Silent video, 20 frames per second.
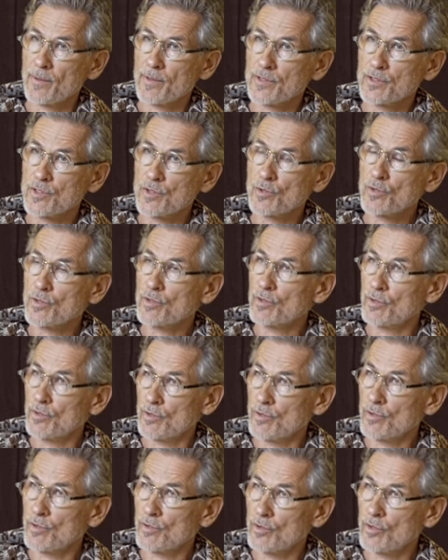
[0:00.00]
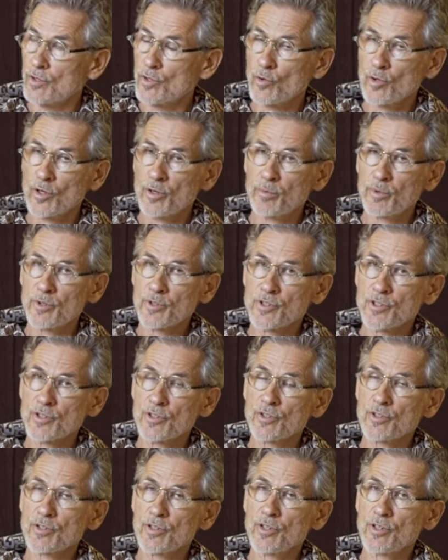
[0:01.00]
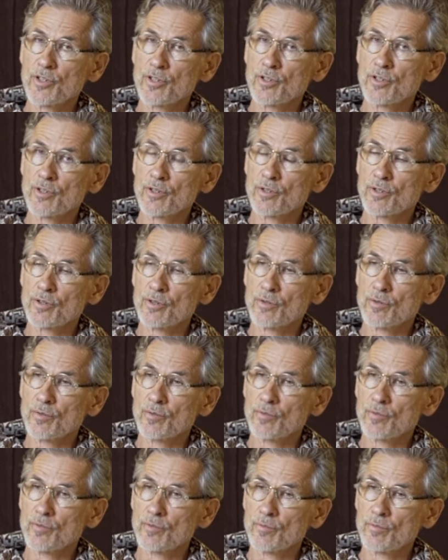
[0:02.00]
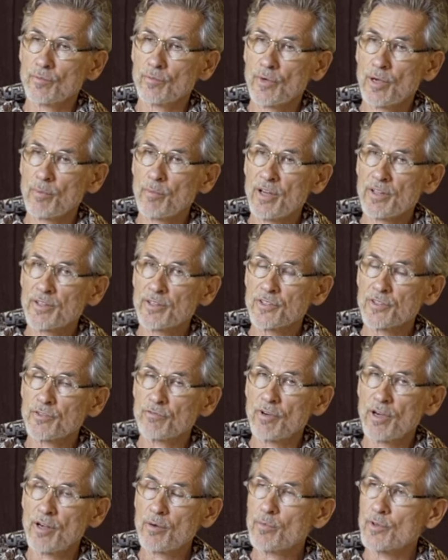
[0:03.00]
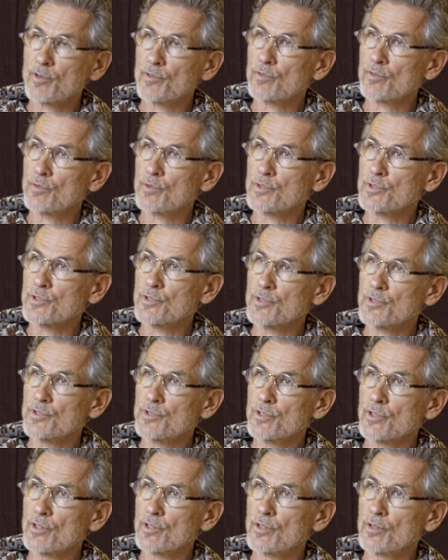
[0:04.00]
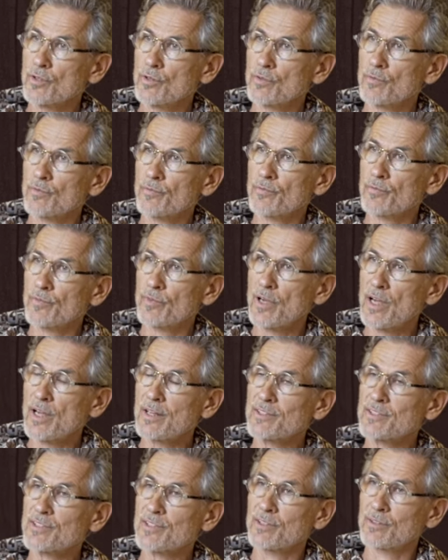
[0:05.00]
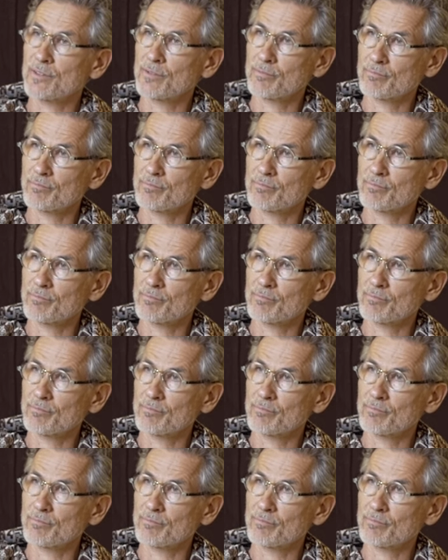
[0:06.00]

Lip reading: So the only person in my mother's environment was her auntie.